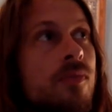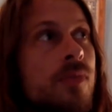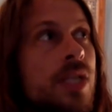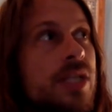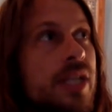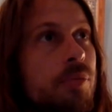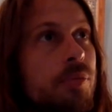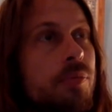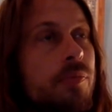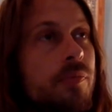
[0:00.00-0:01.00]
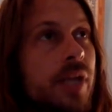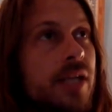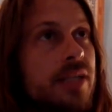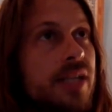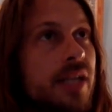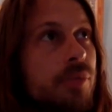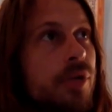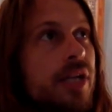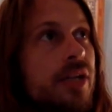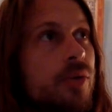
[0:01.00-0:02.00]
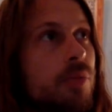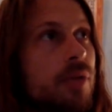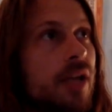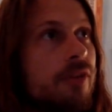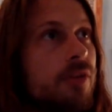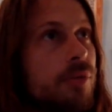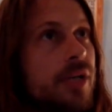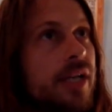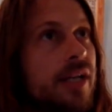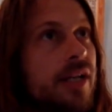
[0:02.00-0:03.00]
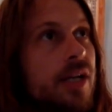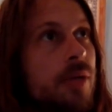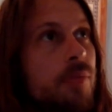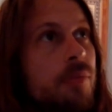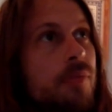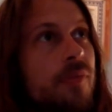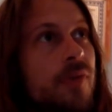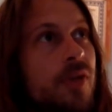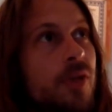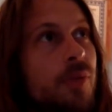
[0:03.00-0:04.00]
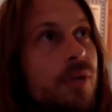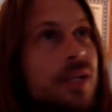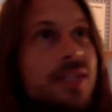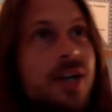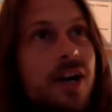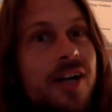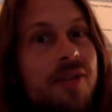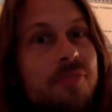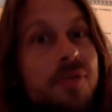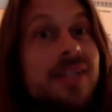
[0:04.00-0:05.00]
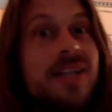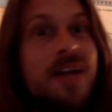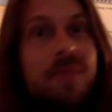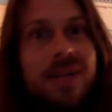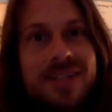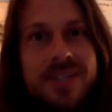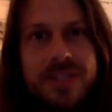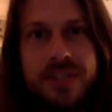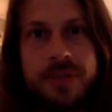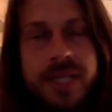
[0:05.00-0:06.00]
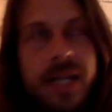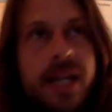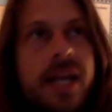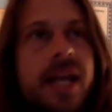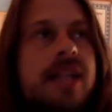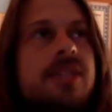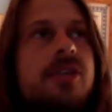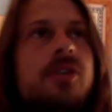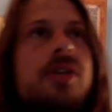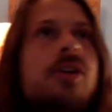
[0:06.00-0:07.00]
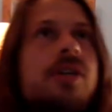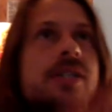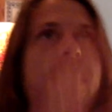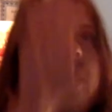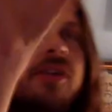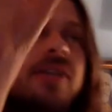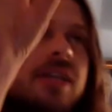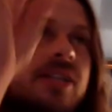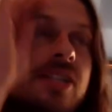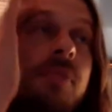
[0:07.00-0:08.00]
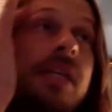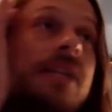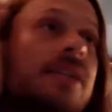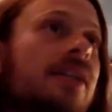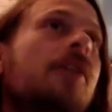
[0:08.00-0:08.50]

is like say like priya, the word beloved, priya, Priyatara, Priyatama. You see what I'm saying? And so the Yogatara thing just means